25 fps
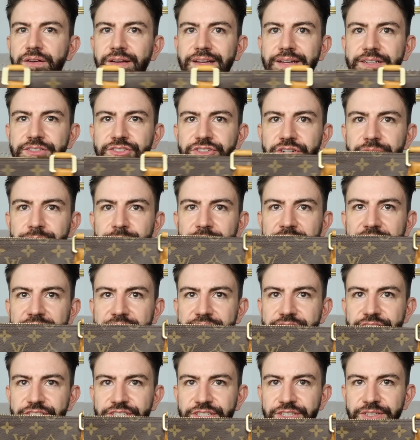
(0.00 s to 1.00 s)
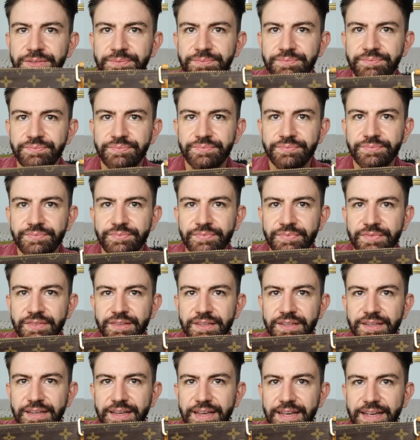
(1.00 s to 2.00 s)
it should match
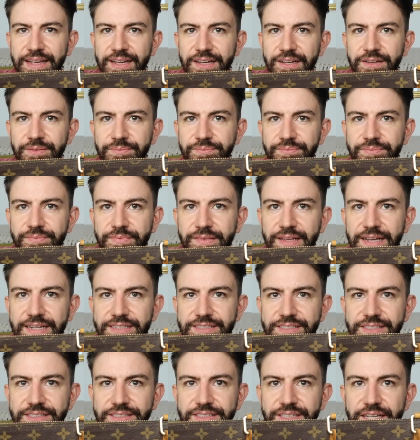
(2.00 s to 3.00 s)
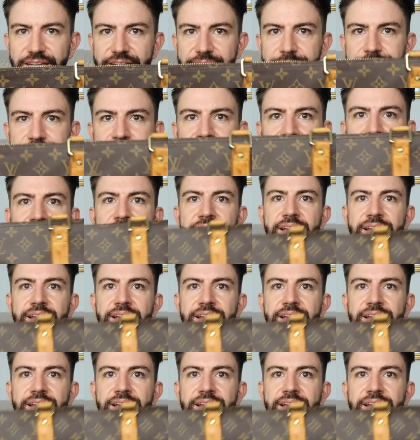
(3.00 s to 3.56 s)
here. It's the same.